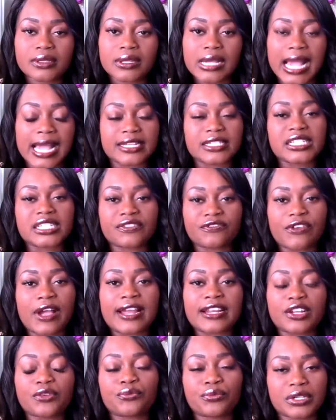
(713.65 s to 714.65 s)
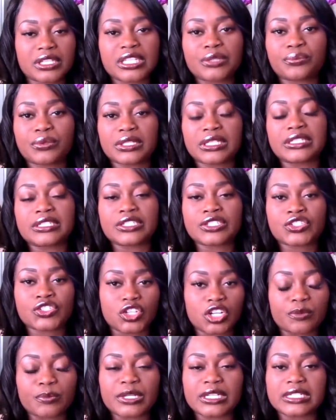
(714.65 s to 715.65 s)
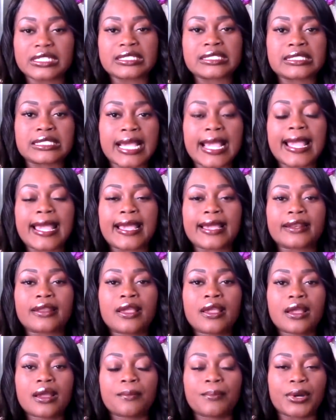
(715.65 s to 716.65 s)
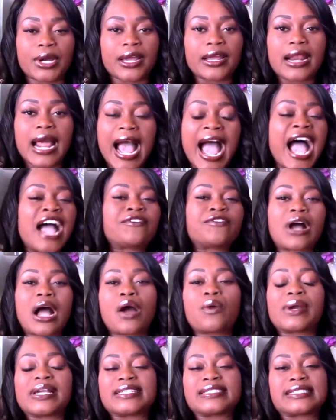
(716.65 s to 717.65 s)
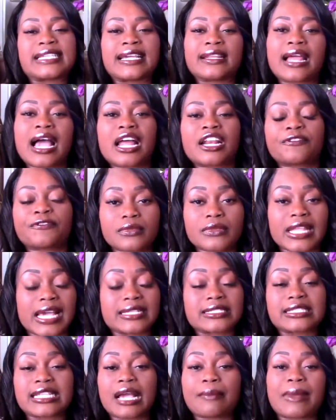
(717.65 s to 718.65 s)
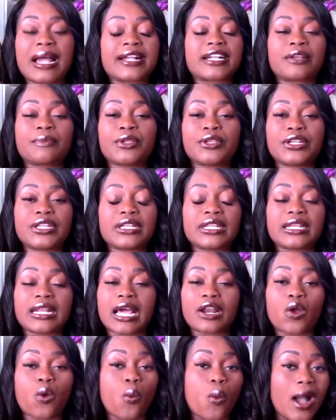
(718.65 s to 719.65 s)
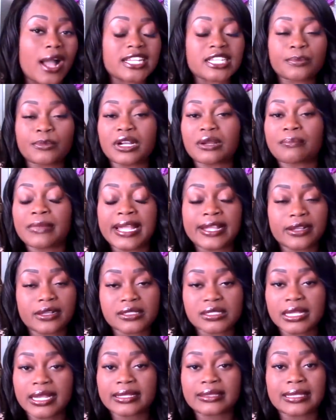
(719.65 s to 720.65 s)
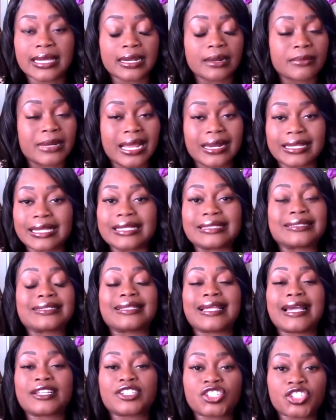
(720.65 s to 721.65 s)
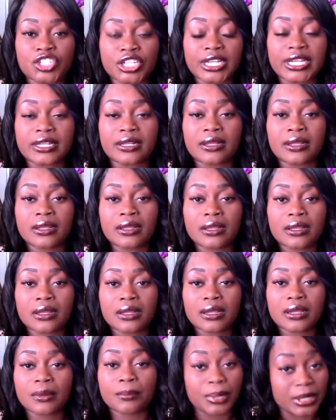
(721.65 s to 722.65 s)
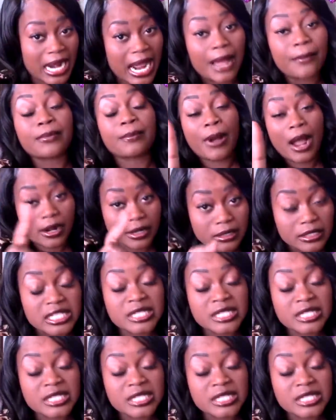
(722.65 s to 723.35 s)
I just find it really, really disturbing and sad. But I've always stayed out of it. That's not my community, and I don't watch mukbangers like that. I'm not into that shit. But I'm part of the